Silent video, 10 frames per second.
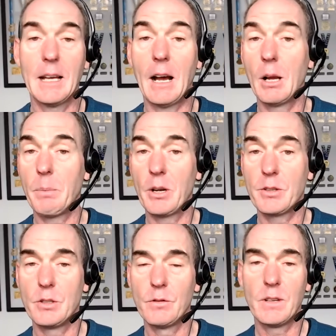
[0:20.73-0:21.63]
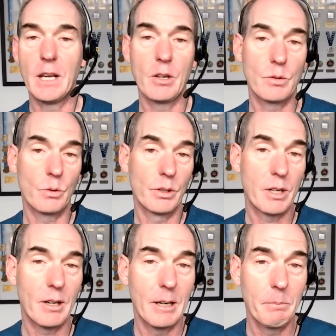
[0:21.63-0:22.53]
I post new videos all the
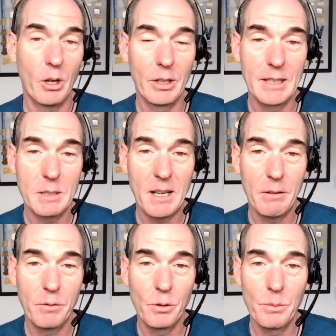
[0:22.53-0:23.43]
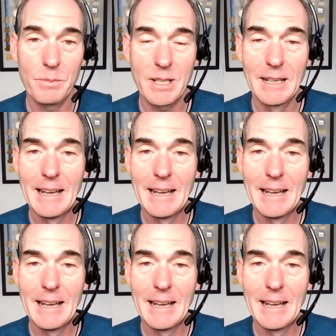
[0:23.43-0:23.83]
time on these platforms